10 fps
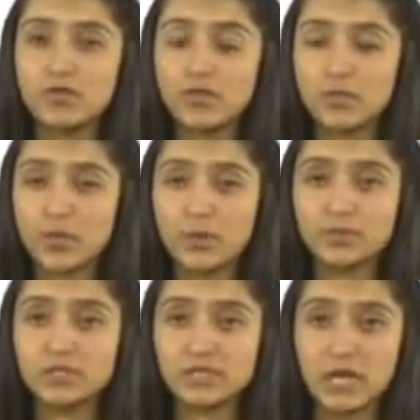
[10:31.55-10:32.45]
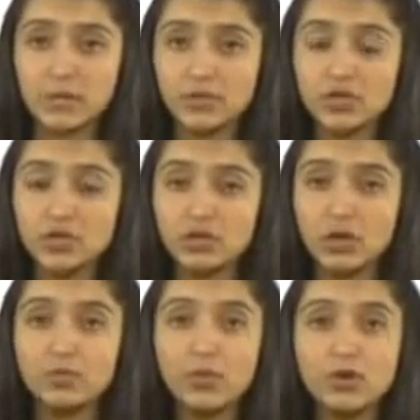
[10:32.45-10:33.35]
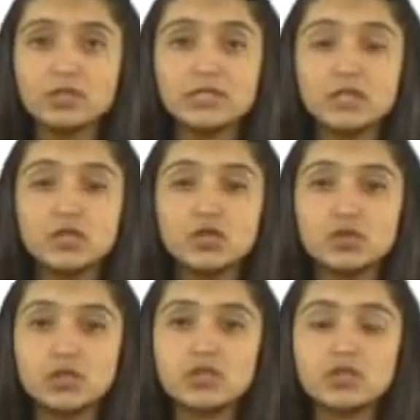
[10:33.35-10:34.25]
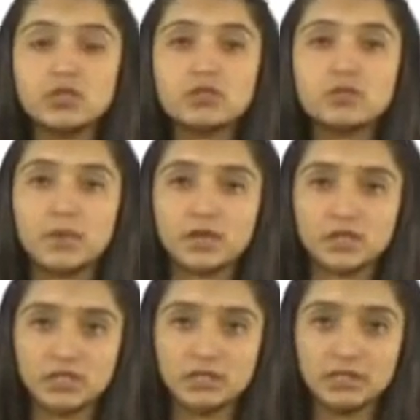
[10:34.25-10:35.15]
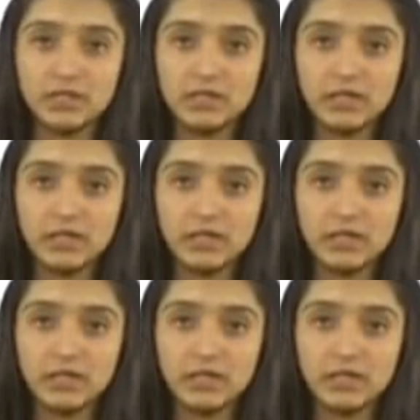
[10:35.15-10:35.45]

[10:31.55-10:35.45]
for property damage or bodily injury to third parties.